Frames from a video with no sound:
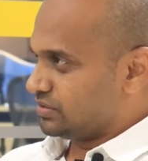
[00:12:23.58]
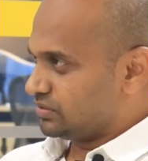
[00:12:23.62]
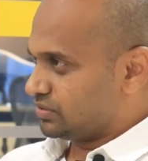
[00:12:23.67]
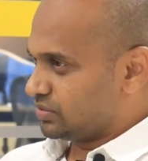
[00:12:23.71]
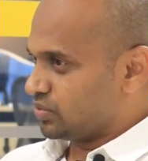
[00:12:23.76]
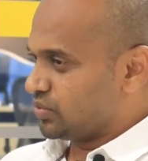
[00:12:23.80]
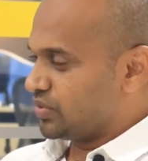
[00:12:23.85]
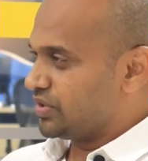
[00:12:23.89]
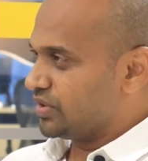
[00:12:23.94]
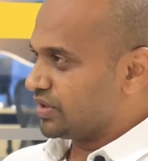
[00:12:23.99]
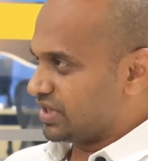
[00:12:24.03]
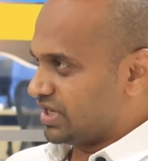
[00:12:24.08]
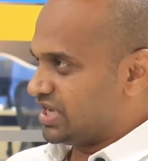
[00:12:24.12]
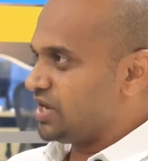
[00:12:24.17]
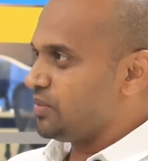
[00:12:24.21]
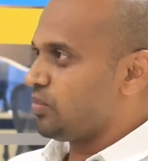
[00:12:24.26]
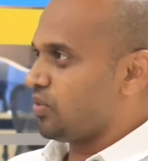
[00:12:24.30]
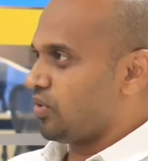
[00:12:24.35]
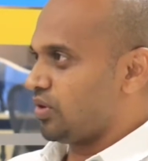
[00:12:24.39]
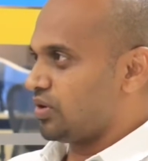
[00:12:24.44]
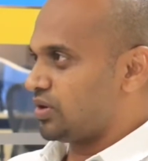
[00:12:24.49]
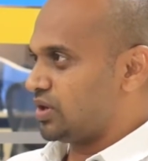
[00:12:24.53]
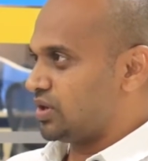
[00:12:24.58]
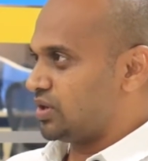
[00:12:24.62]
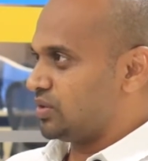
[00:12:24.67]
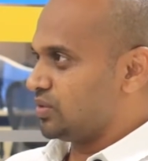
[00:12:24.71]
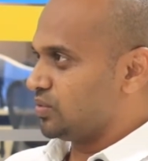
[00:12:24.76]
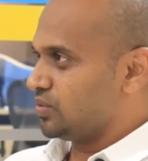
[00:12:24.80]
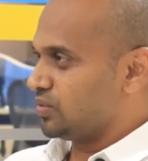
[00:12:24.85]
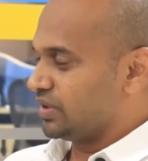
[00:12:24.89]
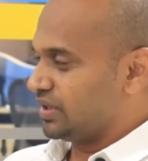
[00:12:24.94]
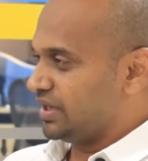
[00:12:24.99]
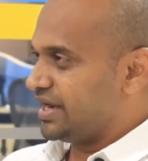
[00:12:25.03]
through your keyboard
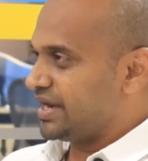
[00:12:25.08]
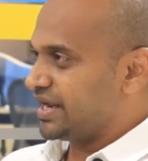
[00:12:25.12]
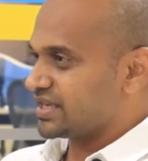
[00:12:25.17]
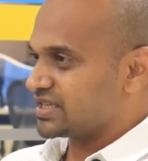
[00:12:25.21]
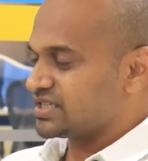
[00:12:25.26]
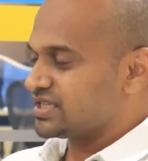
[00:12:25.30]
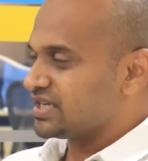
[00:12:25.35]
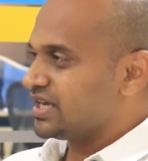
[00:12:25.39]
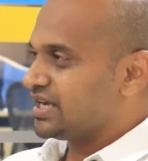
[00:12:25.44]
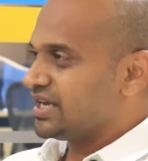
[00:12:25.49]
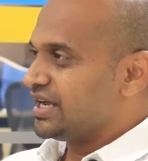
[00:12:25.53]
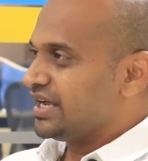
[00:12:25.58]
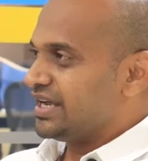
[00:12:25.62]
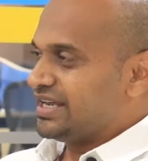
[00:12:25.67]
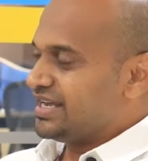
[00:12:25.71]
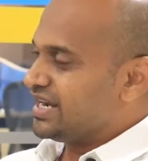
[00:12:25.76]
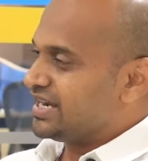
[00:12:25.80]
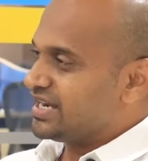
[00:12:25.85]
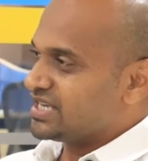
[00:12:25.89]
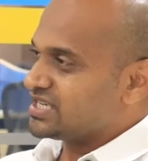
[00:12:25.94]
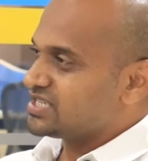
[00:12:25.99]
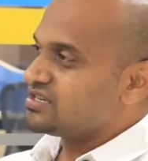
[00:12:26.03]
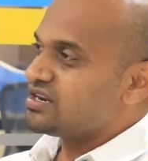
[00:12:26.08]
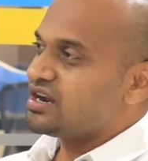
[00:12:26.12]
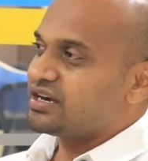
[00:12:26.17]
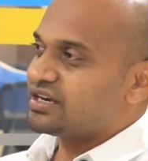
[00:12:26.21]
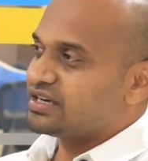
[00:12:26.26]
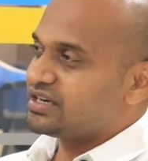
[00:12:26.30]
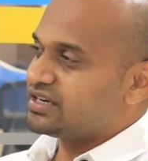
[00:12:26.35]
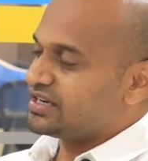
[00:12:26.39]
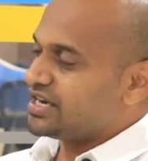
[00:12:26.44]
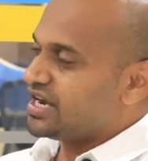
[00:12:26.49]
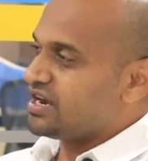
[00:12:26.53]
to Linux, it does
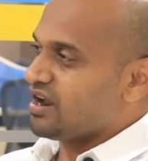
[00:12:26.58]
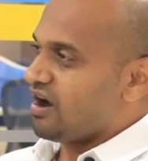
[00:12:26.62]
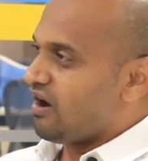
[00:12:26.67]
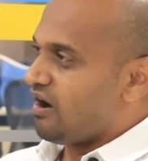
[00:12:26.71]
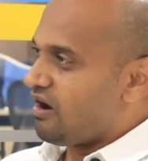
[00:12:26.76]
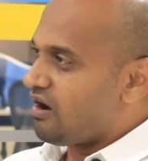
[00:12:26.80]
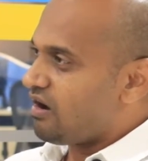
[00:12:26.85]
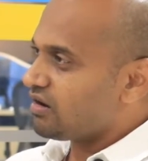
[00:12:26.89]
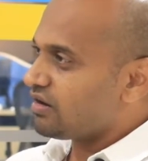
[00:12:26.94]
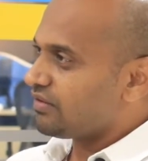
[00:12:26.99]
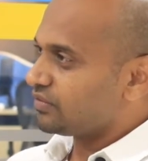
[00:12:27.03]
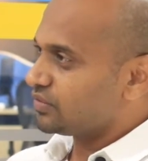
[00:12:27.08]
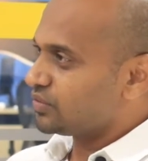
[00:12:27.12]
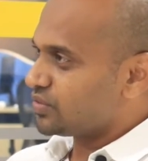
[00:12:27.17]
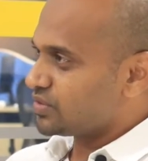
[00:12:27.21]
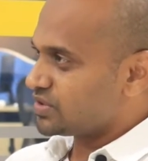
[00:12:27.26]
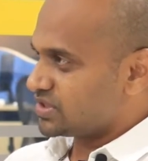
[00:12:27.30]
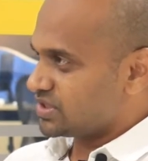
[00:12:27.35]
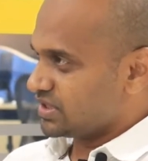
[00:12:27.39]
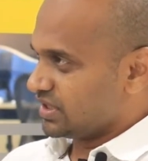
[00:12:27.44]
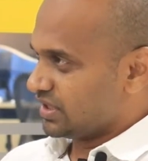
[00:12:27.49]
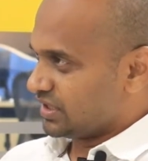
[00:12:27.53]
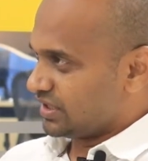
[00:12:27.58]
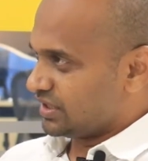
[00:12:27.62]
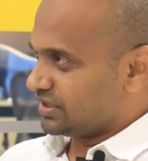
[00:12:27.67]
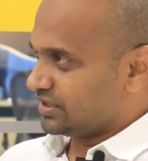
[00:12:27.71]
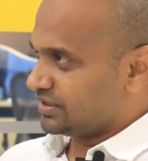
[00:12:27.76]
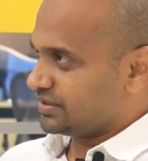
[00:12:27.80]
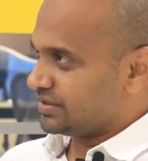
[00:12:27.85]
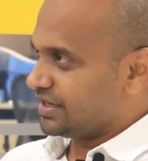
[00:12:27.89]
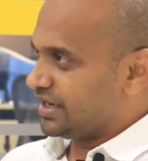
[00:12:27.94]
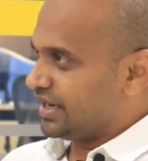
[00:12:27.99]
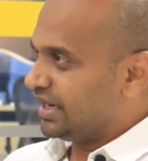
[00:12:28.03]
not treat all of those
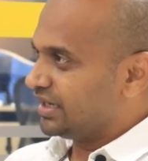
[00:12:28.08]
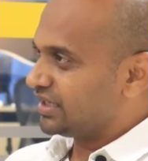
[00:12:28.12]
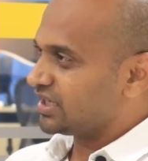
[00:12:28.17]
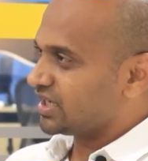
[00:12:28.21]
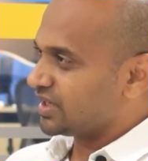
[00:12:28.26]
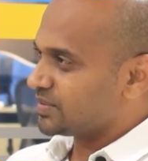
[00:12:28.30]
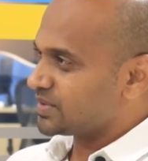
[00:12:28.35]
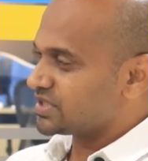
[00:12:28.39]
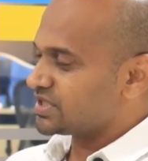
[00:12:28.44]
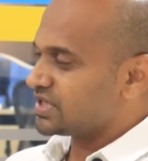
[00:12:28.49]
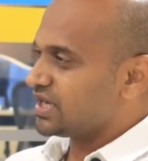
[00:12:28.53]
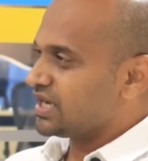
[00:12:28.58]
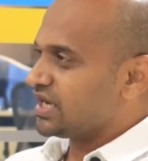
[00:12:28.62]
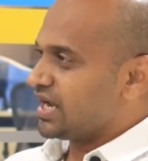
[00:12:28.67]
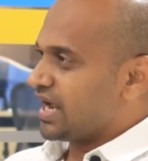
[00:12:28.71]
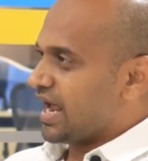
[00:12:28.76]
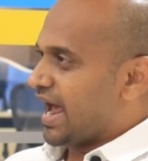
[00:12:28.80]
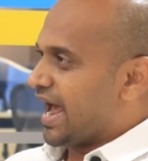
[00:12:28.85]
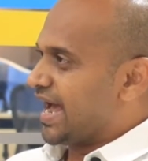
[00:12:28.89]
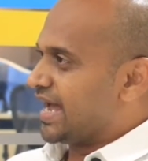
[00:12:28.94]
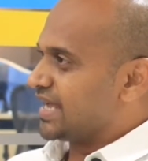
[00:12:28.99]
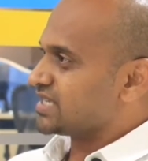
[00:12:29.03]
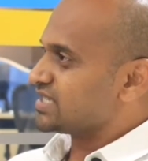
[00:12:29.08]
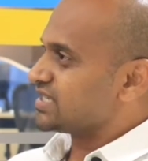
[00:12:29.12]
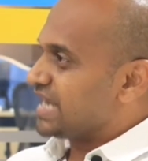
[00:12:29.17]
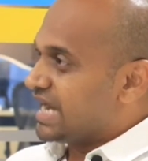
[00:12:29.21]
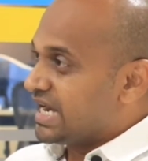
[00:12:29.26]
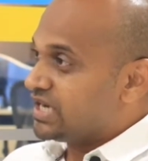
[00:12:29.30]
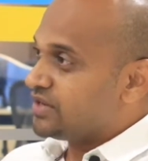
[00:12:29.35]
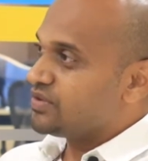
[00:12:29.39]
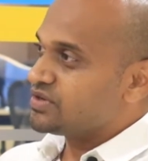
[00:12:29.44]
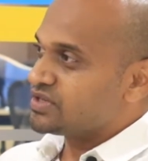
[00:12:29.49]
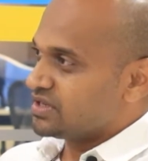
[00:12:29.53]
interrupts as
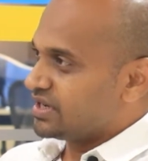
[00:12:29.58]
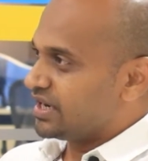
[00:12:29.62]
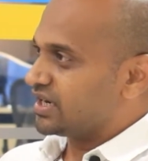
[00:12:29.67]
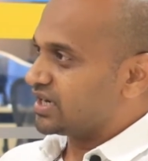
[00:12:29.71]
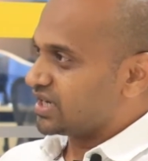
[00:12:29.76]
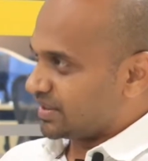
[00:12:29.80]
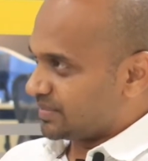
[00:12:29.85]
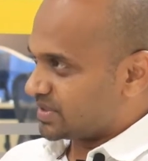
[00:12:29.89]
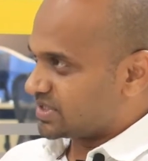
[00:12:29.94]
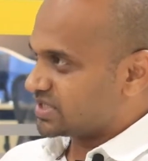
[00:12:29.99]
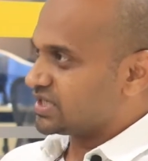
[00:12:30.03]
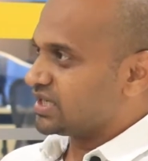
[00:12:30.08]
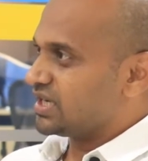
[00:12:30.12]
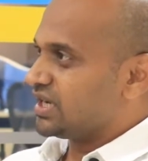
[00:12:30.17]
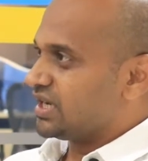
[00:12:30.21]
individual interrupts.